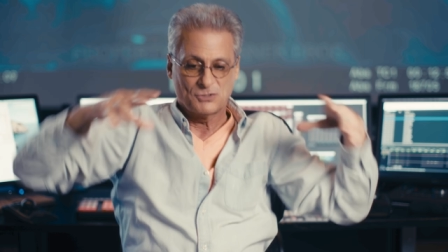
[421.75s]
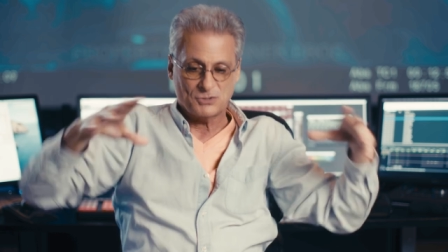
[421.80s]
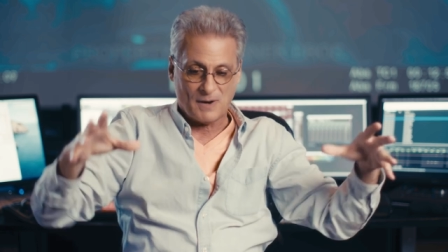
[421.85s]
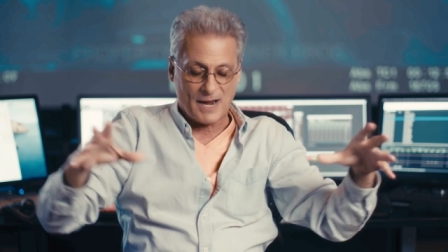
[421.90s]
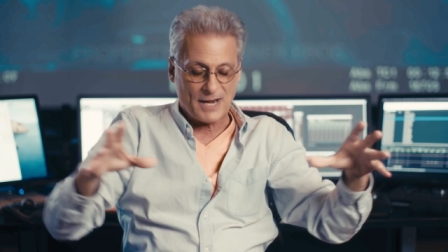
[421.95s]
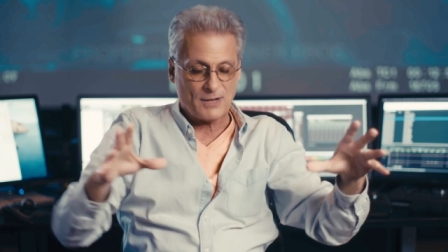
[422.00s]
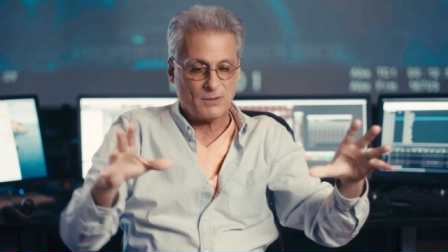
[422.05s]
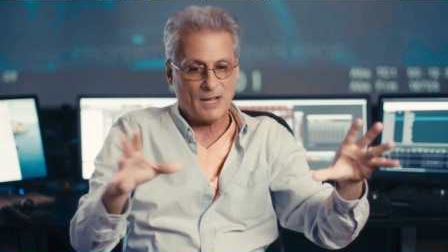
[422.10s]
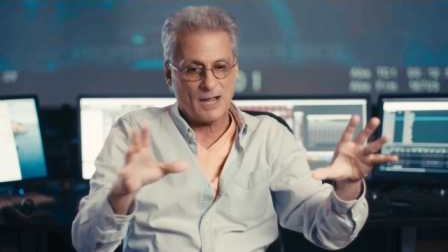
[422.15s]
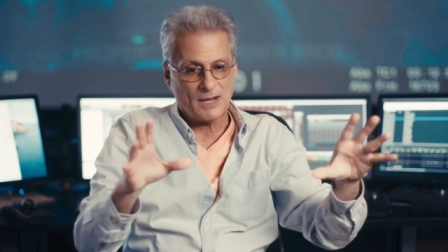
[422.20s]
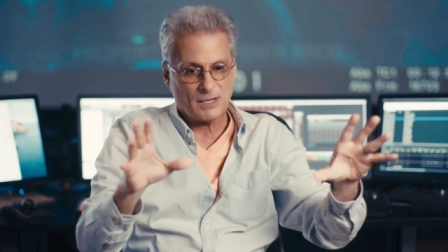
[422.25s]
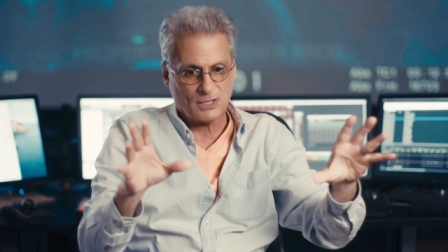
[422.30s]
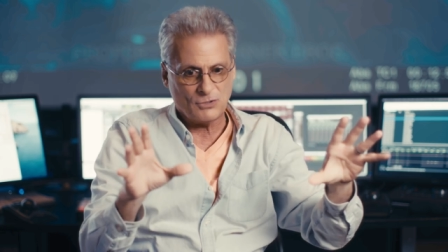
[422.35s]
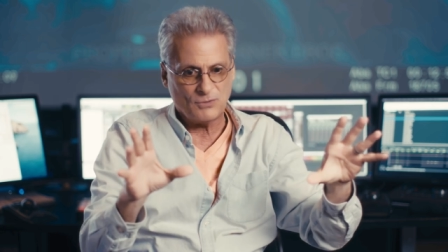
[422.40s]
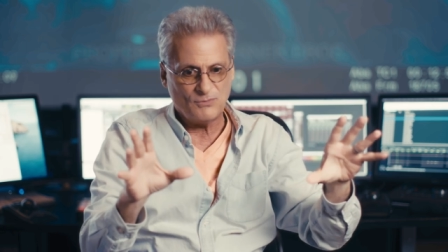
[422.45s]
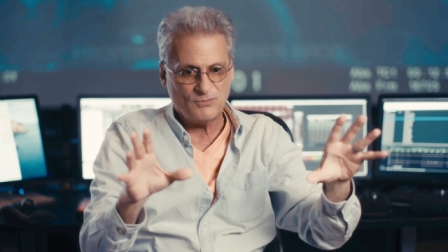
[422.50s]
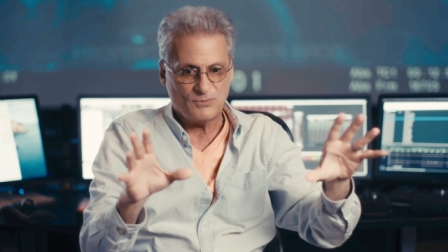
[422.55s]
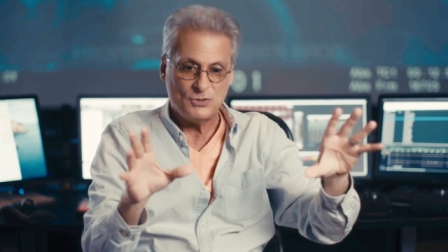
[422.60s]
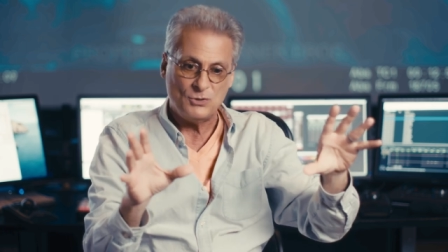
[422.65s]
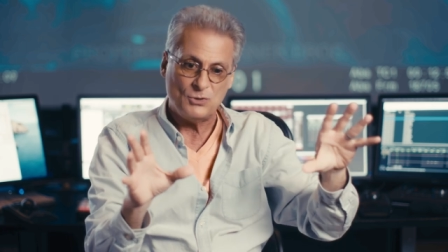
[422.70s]
So I, I
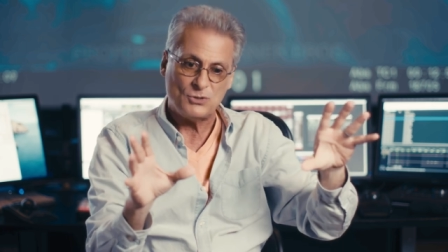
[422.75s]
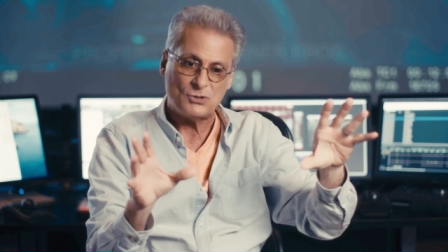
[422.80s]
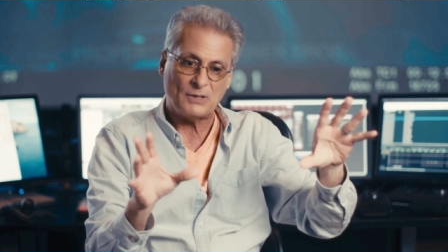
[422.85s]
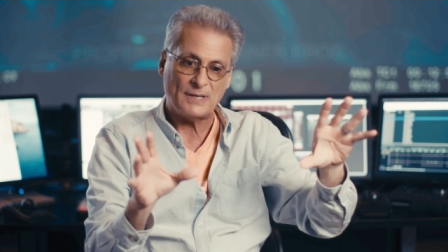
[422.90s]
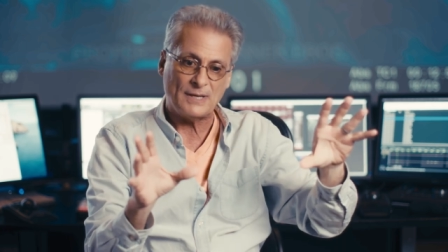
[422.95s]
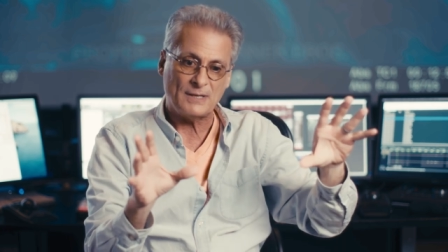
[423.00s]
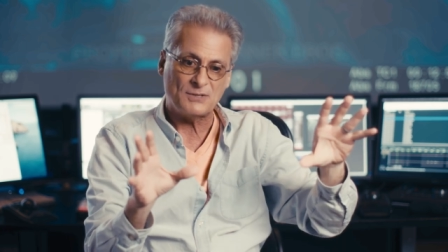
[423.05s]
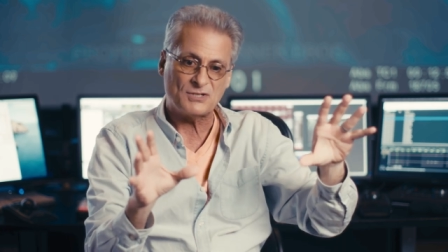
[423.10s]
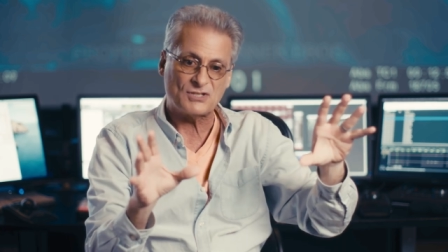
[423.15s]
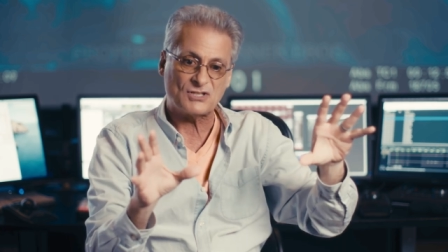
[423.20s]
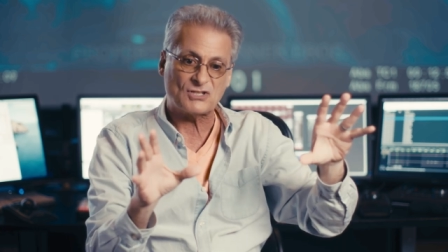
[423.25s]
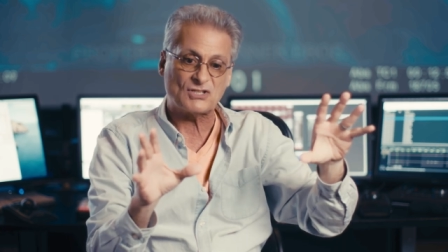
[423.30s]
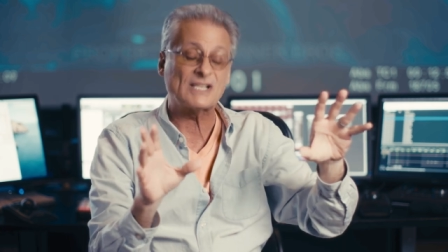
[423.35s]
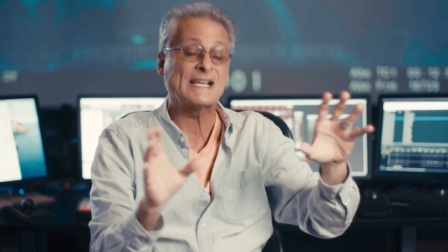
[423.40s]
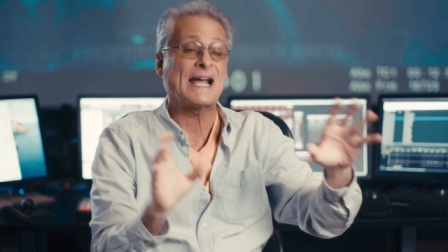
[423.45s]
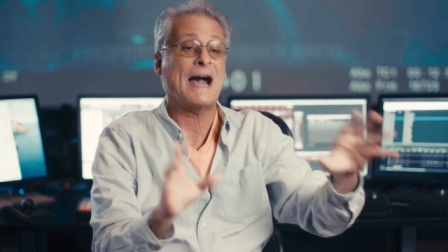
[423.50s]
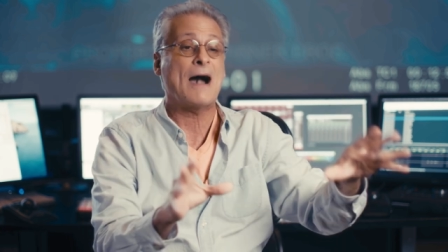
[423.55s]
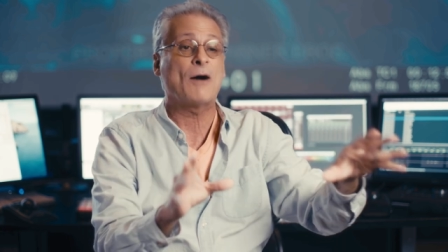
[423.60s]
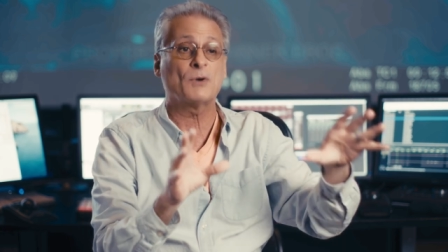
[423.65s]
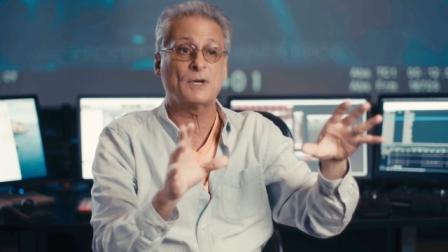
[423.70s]
could usually
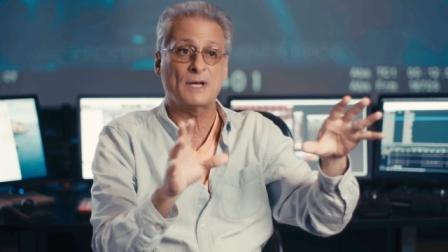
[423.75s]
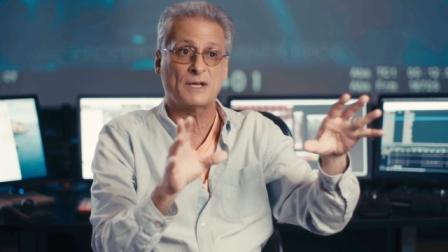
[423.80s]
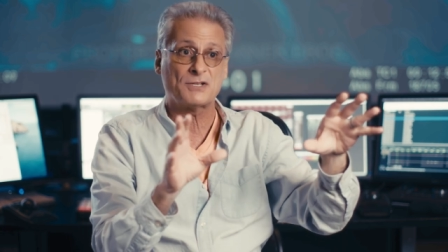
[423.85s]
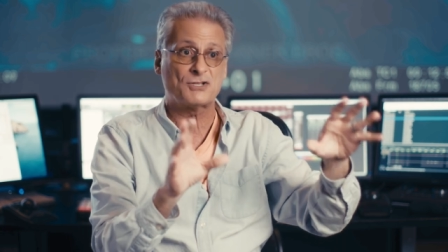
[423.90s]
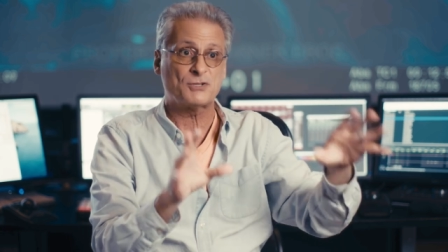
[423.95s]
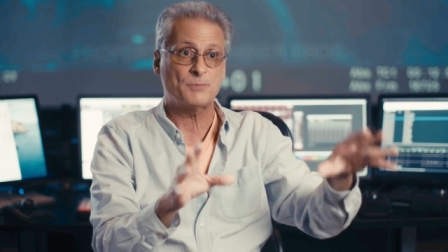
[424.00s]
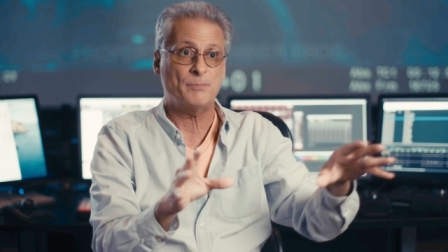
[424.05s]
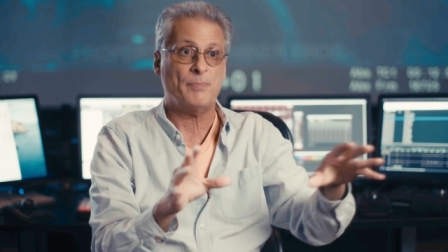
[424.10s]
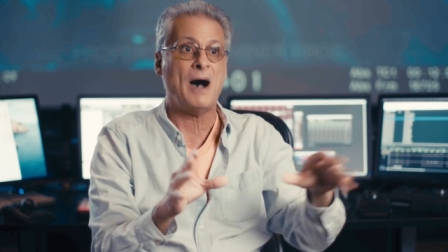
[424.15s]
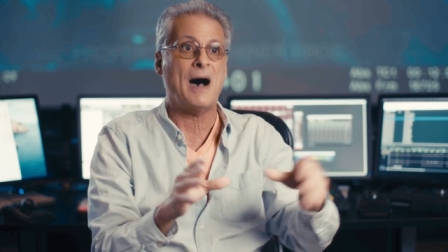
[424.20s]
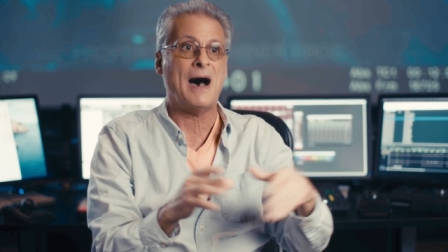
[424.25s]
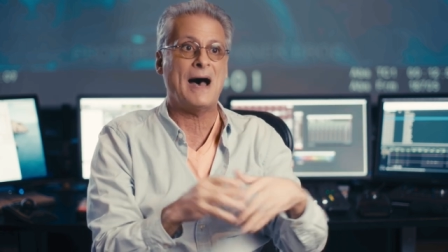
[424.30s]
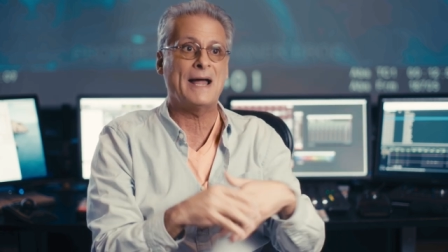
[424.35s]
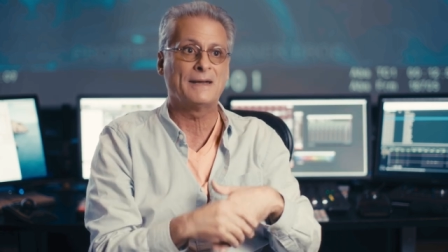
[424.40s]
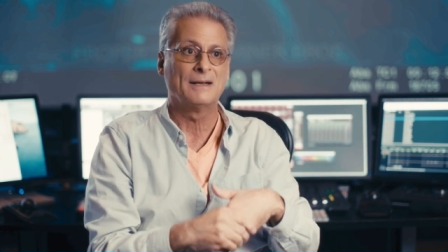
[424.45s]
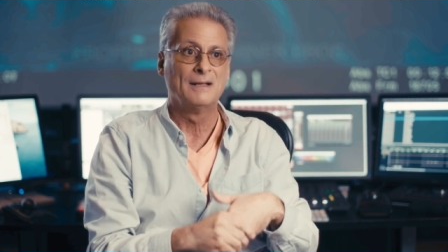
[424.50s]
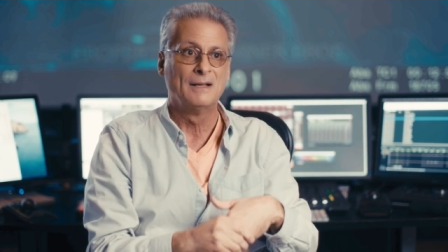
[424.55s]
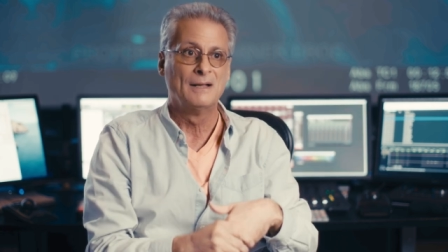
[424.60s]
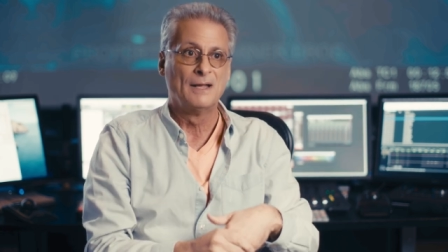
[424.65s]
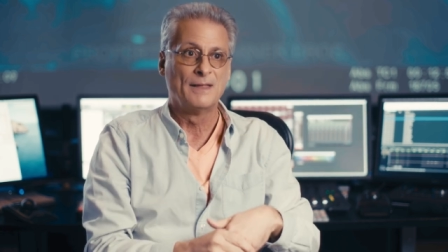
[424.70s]
scout a spot